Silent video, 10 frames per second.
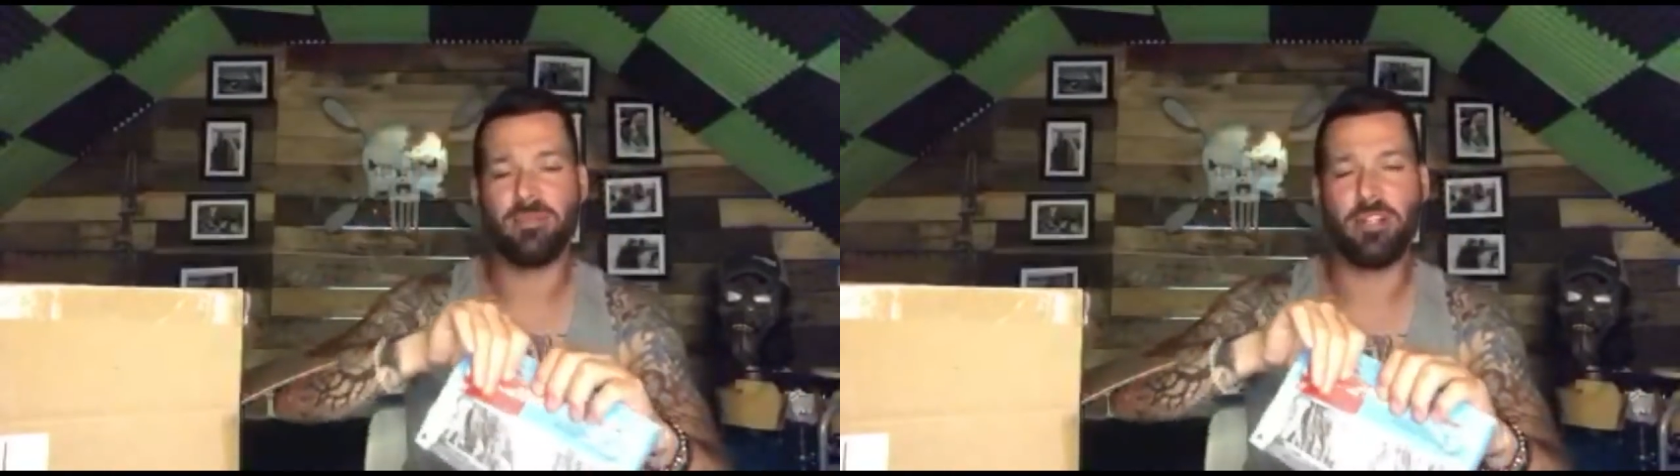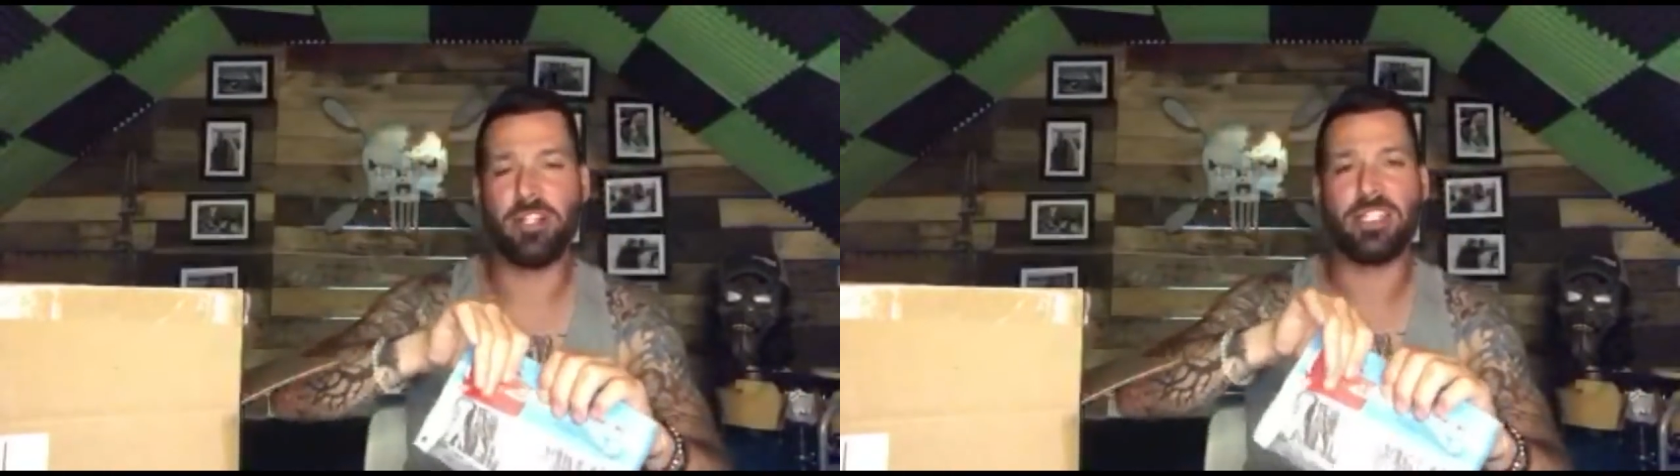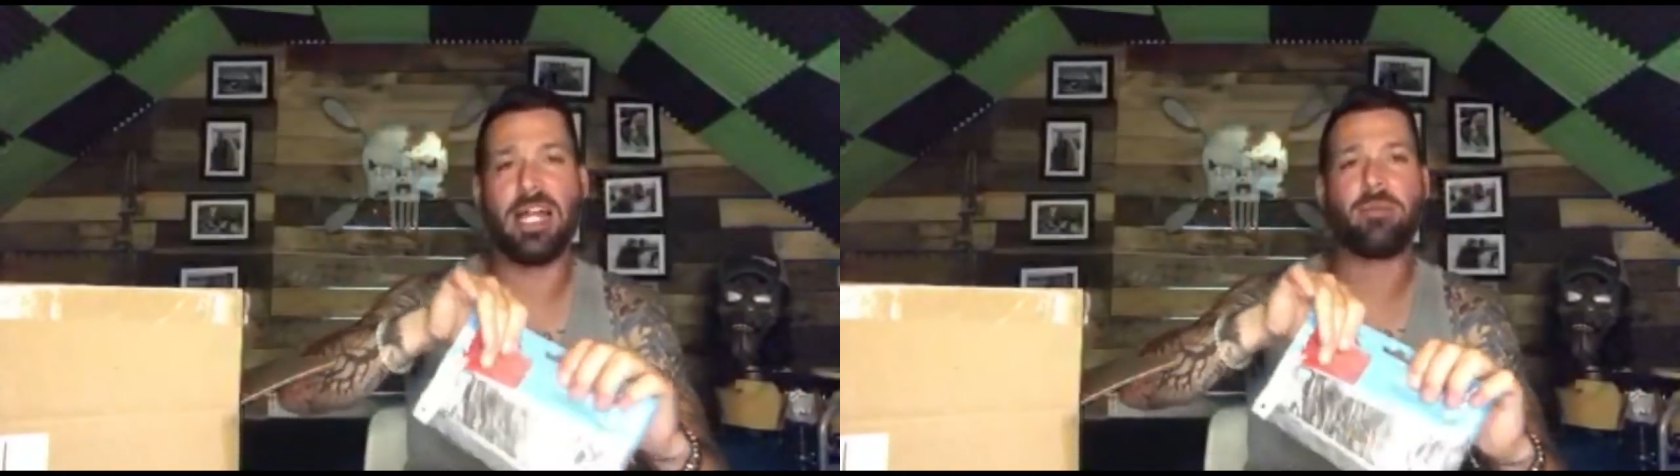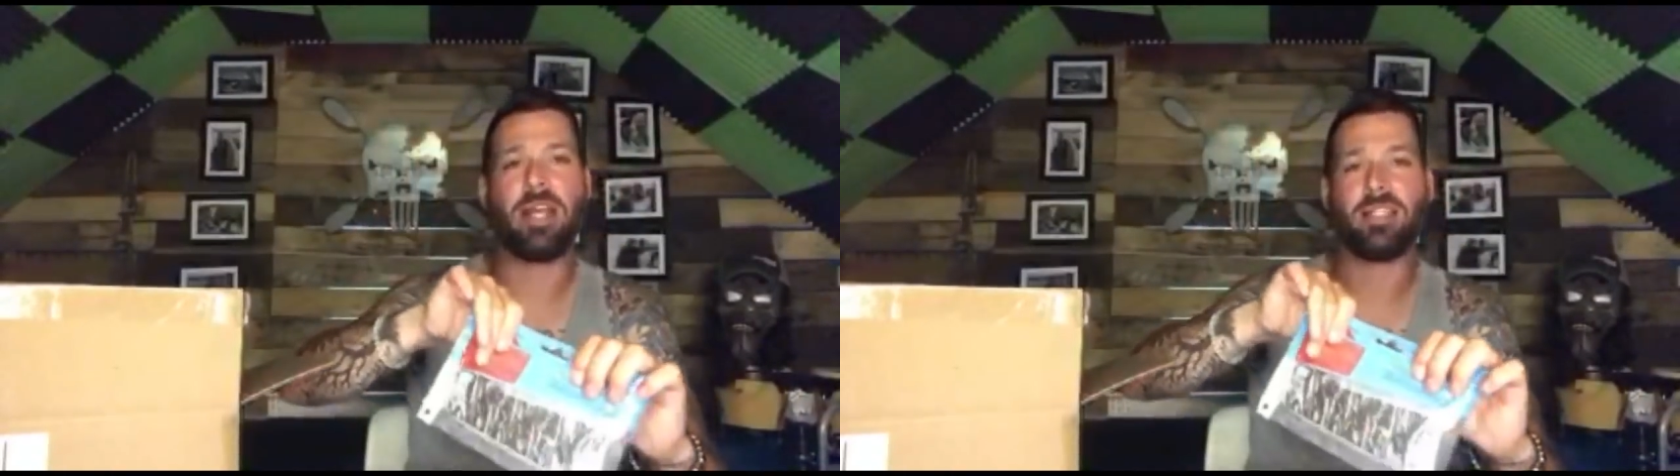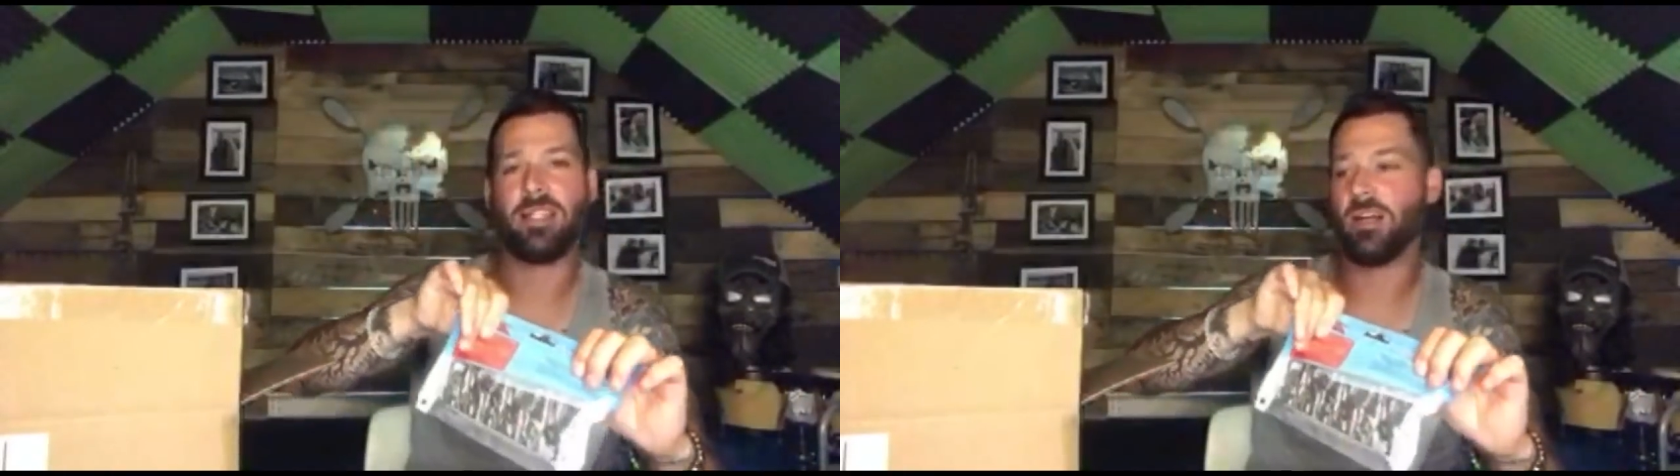but you can stop
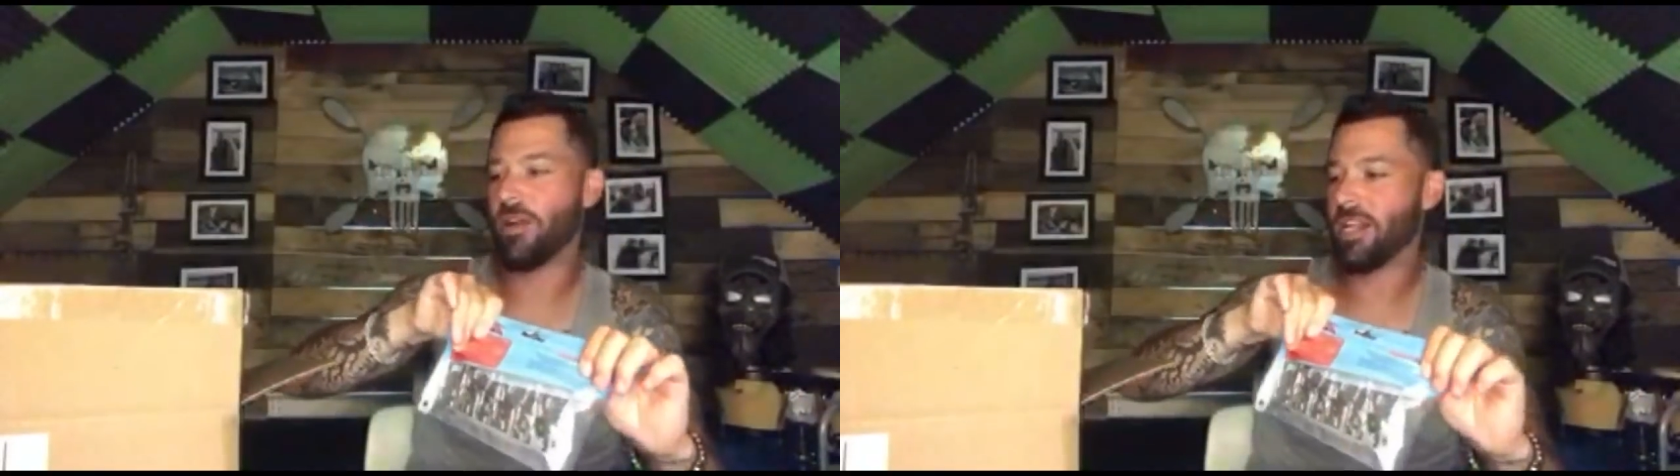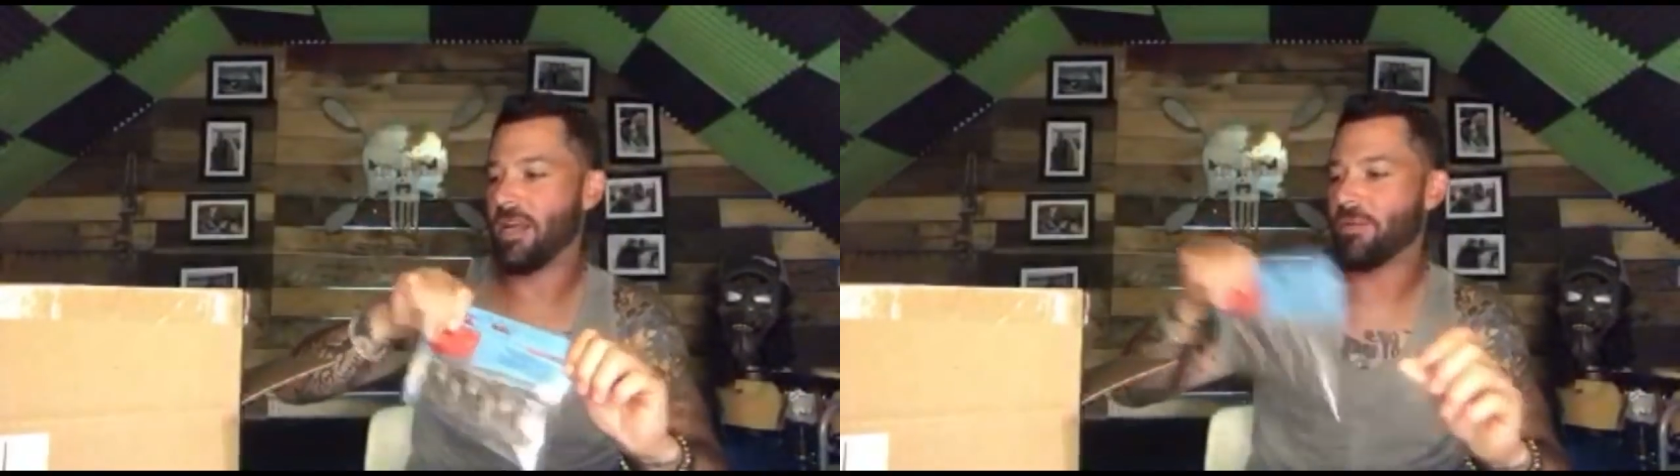guessing already.